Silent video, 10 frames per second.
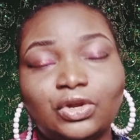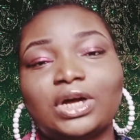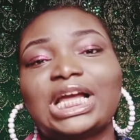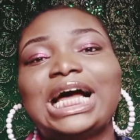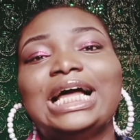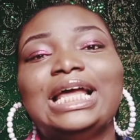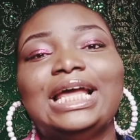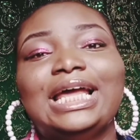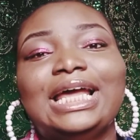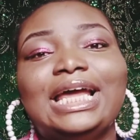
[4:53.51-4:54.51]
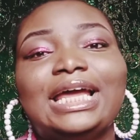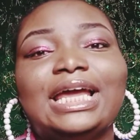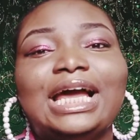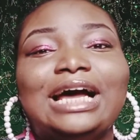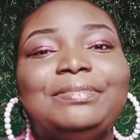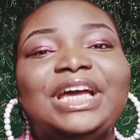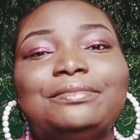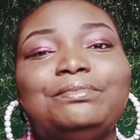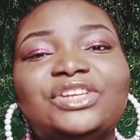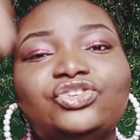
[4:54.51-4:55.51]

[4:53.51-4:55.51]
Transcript: "Oga, I beg mix